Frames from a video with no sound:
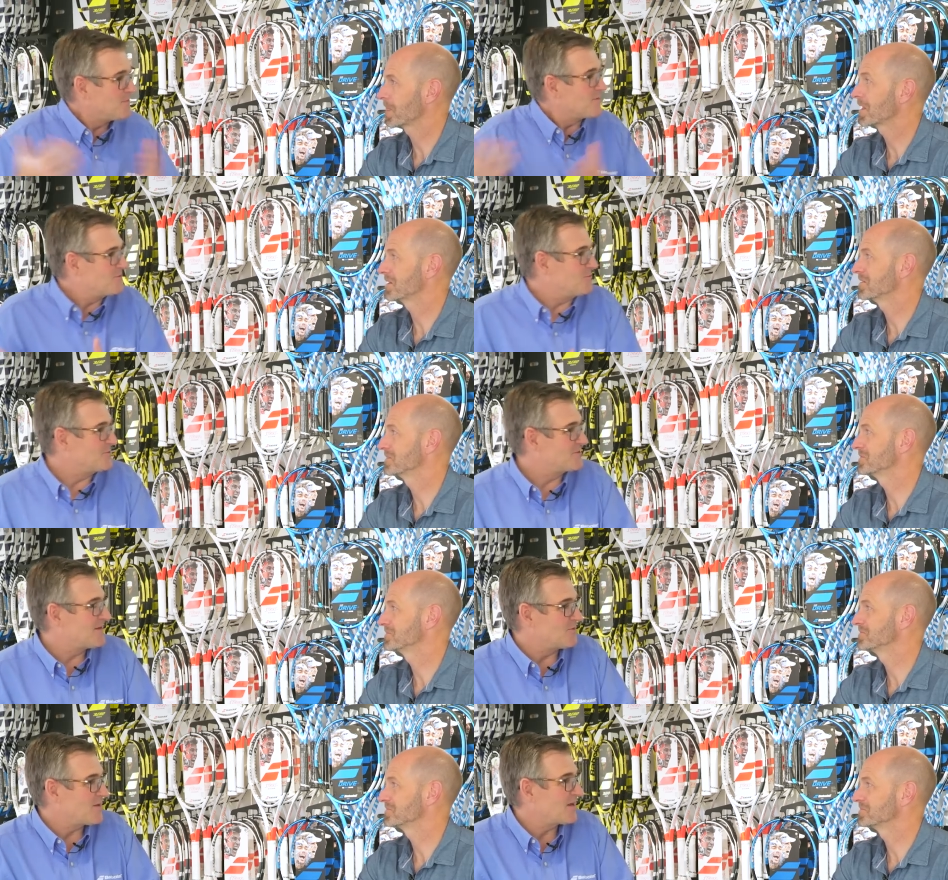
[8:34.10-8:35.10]
Speaker 1: wanted to do the
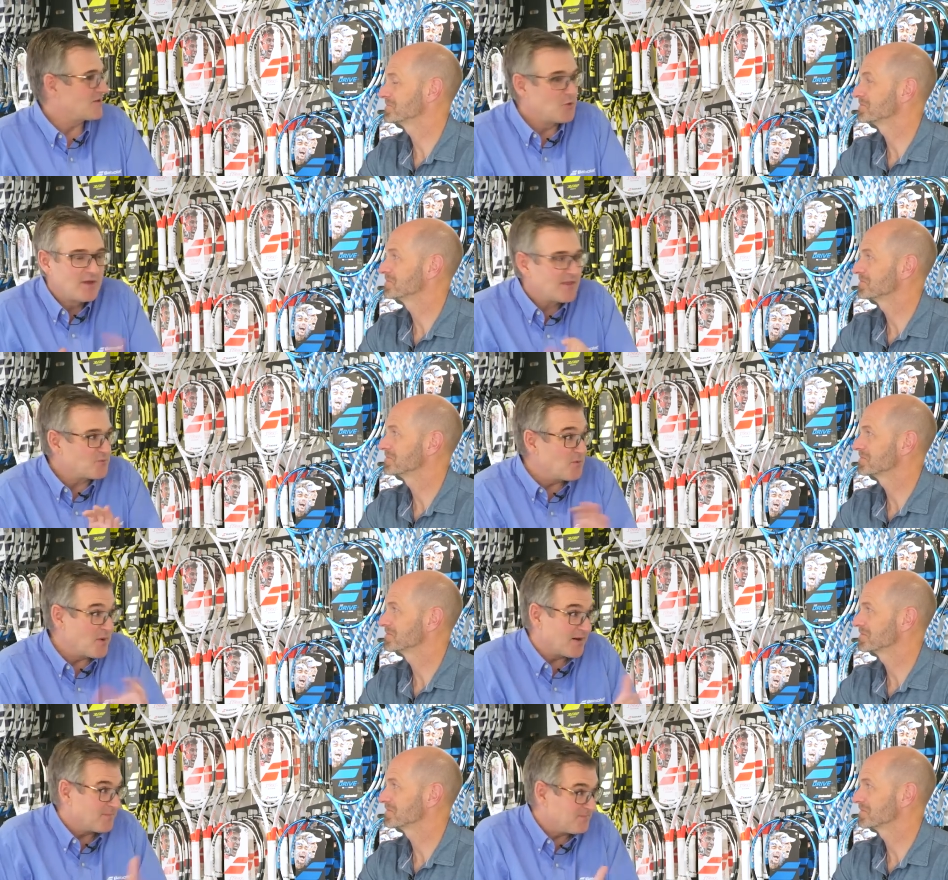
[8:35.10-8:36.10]
same in racket, knowing that we
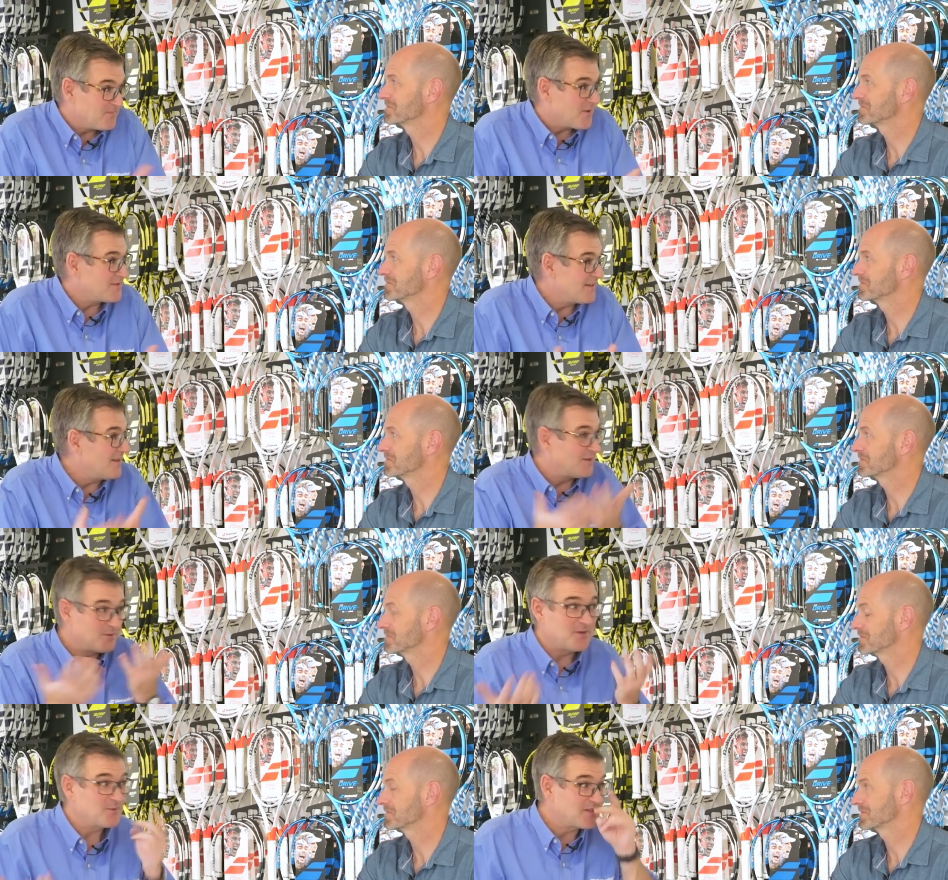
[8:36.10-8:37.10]
were nothing and
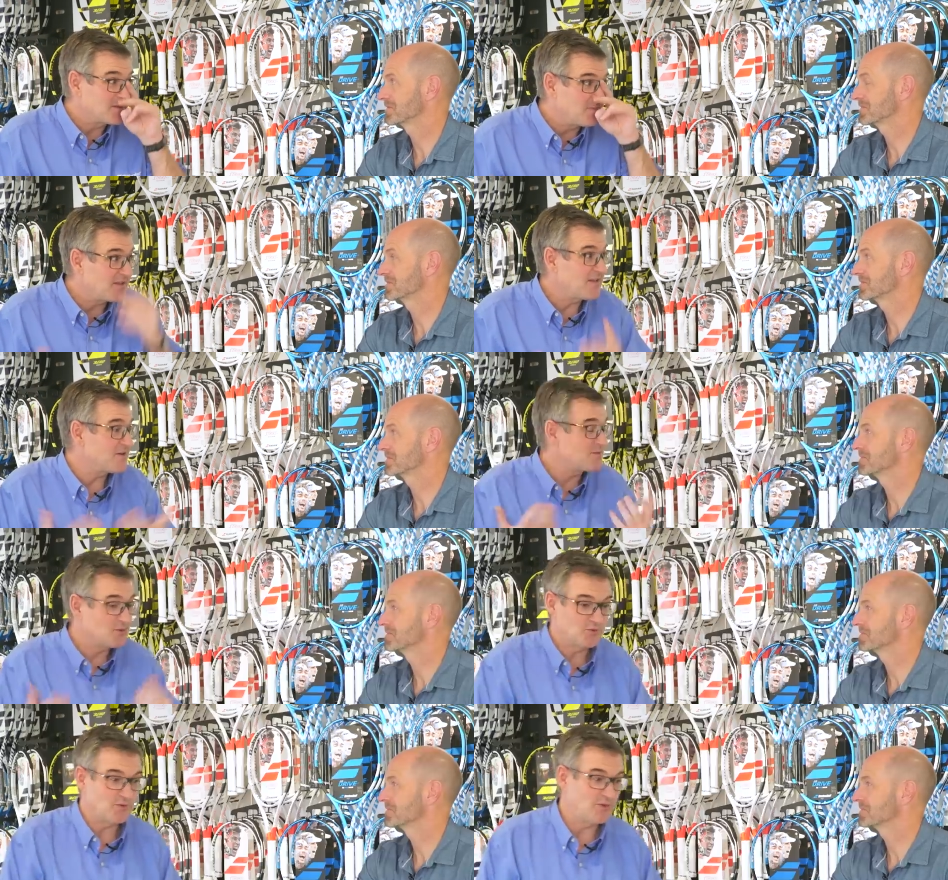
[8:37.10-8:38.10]
nobody was expecting us,
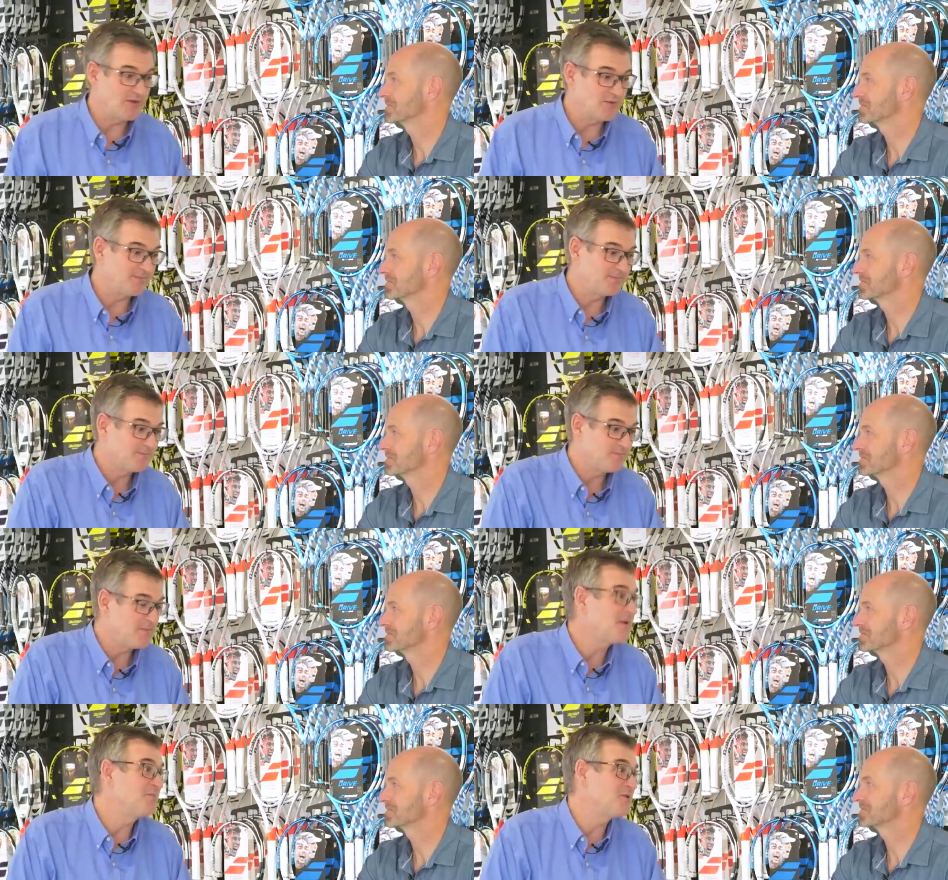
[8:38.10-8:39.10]
but we, we had a
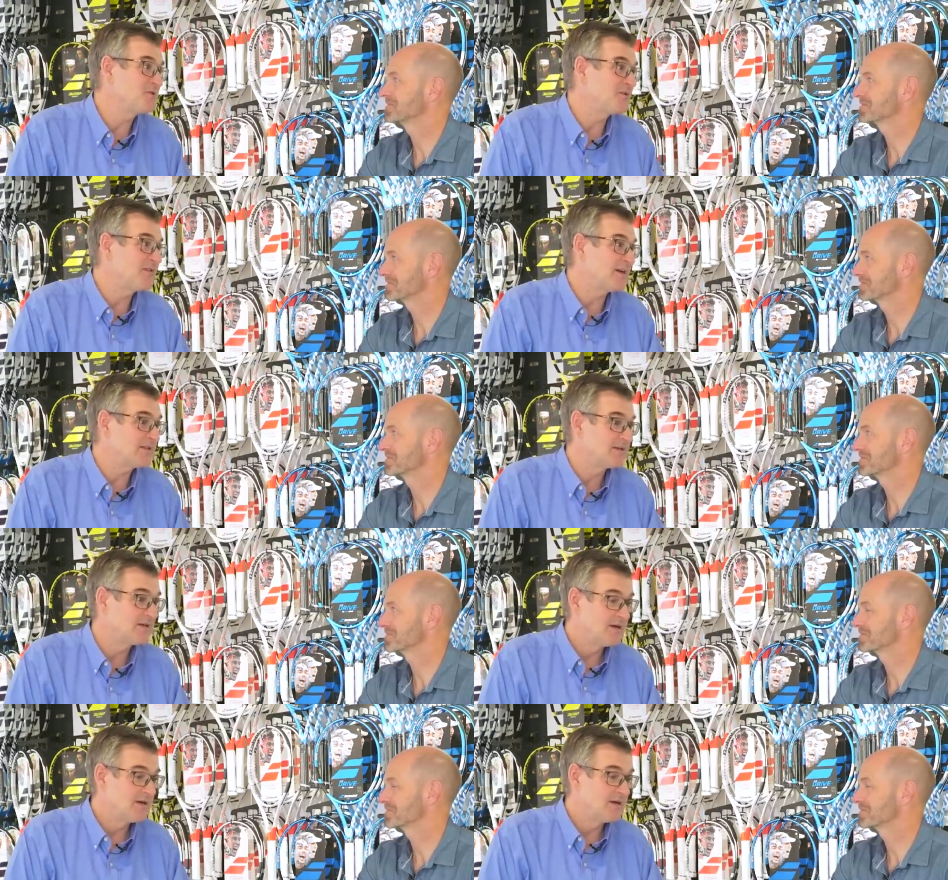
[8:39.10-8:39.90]
big ambition on that.